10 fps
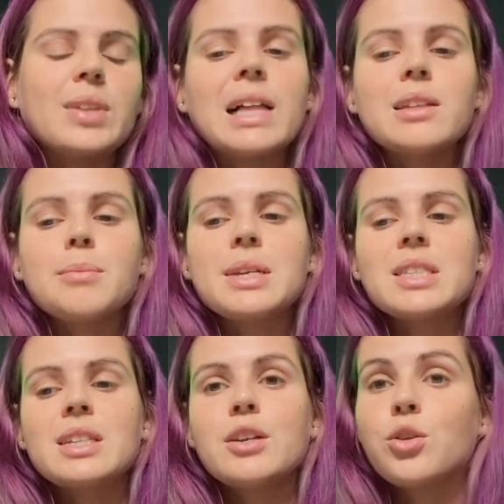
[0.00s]

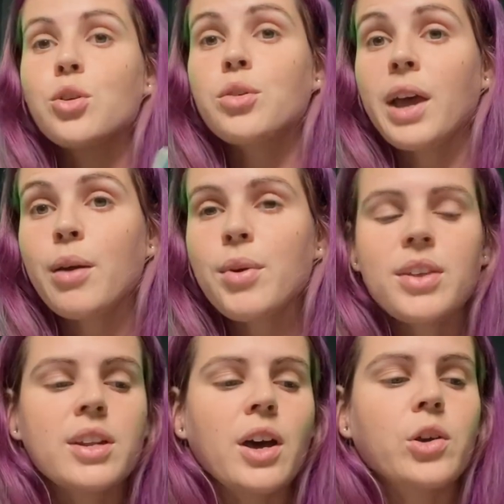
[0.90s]
elements that you're okay with
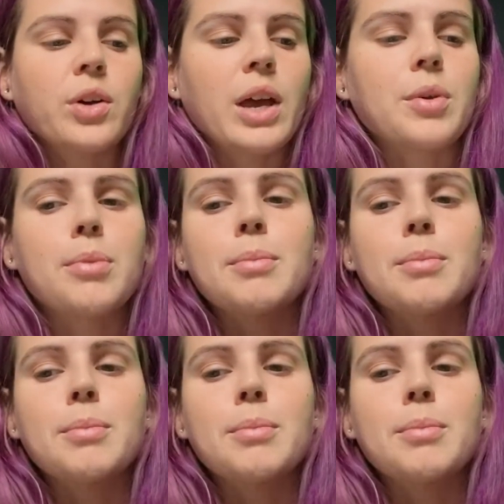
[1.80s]
and not okay with.